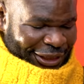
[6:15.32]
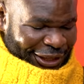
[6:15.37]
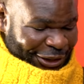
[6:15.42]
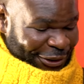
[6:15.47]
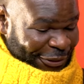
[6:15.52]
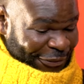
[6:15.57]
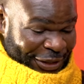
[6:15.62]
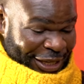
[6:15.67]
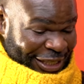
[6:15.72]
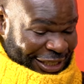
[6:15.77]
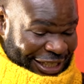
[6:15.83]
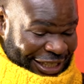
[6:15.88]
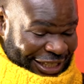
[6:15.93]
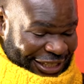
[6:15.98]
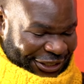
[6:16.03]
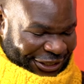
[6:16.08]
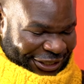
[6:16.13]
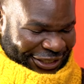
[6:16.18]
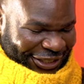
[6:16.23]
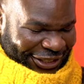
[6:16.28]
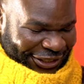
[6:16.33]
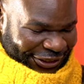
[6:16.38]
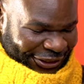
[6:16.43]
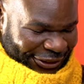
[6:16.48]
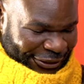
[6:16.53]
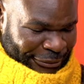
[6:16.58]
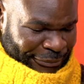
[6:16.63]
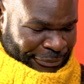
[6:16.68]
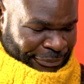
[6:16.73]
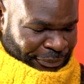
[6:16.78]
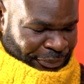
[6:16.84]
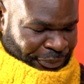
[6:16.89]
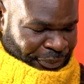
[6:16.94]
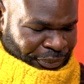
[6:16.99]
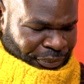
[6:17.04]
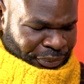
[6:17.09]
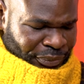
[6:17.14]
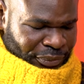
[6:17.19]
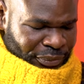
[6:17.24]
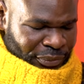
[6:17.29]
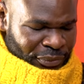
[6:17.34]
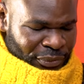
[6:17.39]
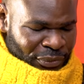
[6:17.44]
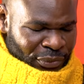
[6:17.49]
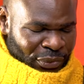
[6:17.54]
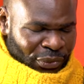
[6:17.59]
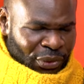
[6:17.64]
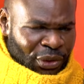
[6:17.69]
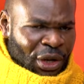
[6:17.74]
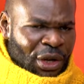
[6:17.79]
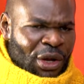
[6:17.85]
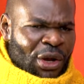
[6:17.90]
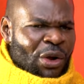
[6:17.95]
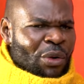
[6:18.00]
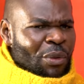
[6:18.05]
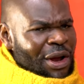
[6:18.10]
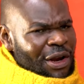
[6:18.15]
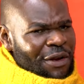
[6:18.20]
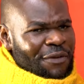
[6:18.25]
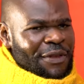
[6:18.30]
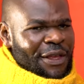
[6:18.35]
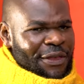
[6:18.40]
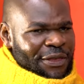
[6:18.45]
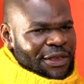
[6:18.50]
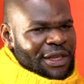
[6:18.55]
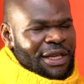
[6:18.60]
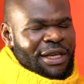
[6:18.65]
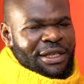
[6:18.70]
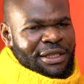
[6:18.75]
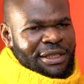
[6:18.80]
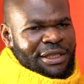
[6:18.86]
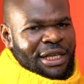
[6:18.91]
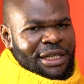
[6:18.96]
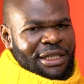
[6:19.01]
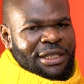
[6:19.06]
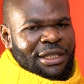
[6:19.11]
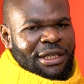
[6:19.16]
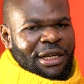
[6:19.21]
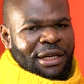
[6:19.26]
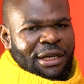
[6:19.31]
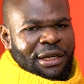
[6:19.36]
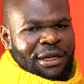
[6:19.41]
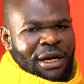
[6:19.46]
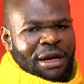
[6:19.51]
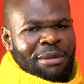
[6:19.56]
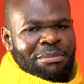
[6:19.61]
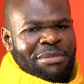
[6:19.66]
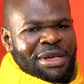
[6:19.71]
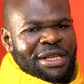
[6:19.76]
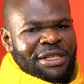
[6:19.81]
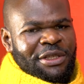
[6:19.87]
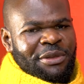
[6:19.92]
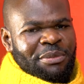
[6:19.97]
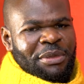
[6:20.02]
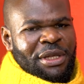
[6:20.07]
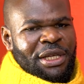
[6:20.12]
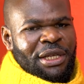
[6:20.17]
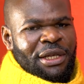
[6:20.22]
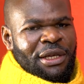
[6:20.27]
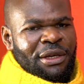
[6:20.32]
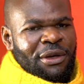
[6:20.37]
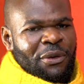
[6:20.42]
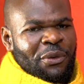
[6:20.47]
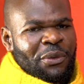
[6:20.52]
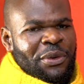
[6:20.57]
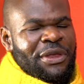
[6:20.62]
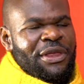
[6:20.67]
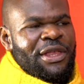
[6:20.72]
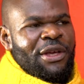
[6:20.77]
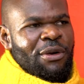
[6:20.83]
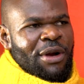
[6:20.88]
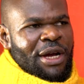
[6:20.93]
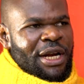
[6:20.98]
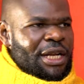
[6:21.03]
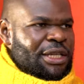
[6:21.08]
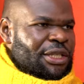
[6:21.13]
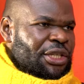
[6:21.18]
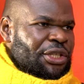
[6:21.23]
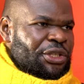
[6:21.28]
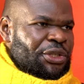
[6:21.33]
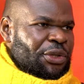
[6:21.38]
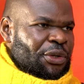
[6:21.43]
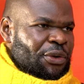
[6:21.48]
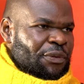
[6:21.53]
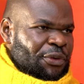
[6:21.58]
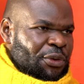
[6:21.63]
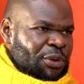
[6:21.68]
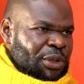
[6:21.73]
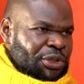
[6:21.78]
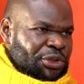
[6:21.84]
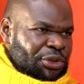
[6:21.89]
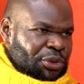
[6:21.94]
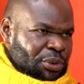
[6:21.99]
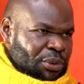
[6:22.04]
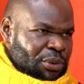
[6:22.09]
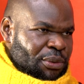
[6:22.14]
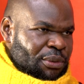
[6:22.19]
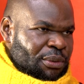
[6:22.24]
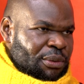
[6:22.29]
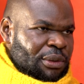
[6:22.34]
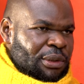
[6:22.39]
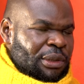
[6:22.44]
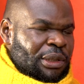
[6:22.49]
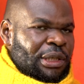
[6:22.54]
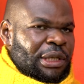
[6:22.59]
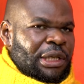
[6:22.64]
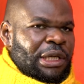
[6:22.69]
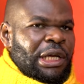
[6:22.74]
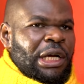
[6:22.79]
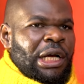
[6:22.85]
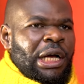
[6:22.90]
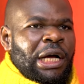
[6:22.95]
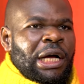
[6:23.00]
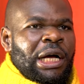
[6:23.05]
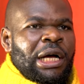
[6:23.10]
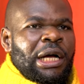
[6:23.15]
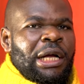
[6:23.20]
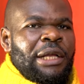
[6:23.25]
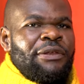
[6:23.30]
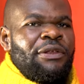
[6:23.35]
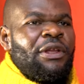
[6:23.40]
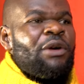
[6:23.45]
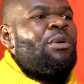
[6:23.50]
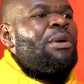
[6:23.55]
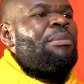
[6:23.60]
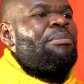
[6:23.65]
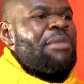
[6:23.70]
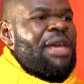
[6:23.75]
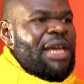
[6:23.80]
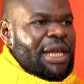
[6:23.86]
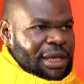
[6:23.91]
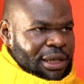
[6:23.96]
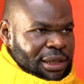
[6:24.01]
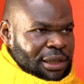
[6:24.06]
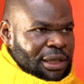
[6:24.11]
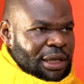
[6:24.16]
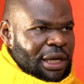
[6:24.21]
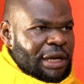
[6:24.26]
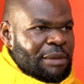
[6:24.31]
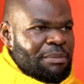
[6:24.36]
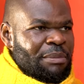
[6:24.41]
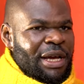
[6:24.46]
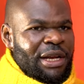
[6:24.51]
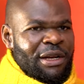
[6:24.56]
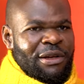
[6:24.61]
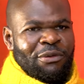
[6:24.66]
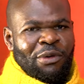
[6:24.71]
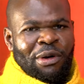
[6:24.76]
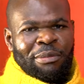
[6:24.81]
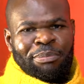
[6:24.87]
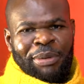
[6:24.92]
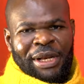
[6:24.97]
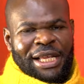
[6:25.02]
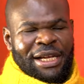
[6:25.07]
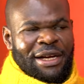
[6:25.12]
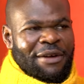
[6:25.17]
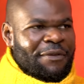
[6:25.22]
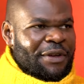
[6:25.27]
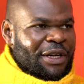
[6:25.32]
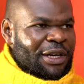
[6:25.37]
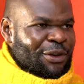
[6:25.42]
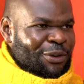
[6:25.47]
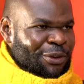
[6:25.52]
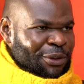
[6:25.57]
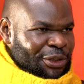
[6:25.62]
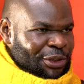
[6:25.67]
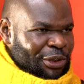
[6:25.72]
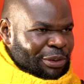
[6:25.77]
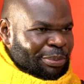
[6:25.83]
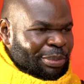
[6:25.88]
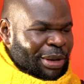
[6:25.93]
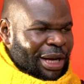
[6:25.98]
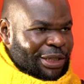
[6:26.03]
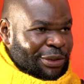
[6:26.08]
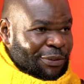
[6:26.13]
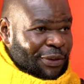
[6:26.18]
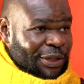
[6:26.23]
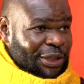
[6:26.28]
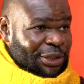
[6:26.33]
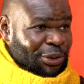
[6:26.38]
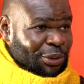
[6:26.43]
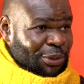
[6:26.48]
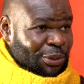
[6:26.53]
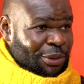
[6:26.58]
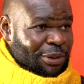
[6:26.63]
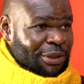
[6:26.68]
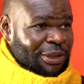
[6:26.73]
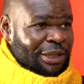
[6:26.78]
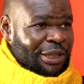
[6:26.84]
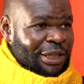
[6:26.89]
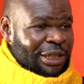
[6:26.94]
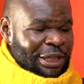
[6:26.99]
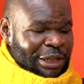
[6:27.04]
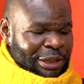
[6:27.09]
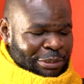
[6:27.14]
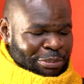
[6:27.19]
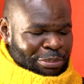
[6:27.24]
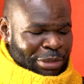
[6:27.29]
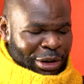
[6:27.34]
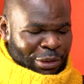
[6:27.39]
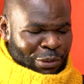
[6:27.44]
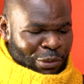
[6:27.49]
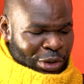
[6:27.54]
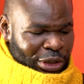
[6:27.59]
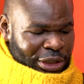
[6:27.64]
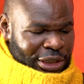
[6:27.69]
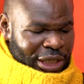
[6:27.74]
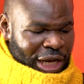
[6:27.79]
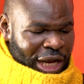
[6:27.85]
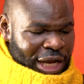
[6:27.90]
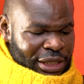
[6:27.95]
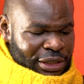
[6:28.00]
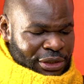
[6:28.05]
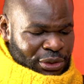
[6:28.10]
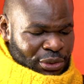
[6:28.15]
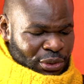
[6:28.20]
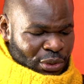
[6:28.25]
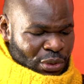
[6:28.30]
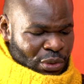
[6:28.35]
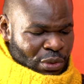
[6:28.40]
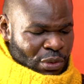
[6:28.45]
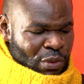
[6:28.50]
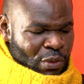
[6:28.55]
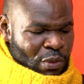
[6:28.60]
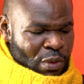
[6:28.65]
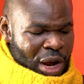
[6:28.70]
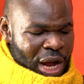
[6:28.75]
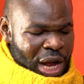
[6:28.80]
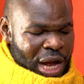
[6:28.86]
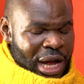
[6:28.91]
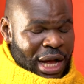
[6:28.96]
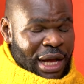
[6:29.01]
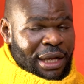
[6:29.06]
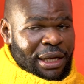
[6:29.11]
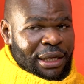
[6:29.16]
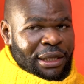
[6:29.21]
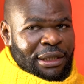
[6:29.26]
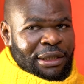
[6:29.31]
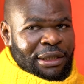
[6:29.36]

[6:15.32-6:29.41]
they obviously don't know yeah one of the things that uh, amazed me with the organization of your show mm-hmm. uh, there were men and mm-hmm. men were playing a very crucial part of the show sure but what i saw were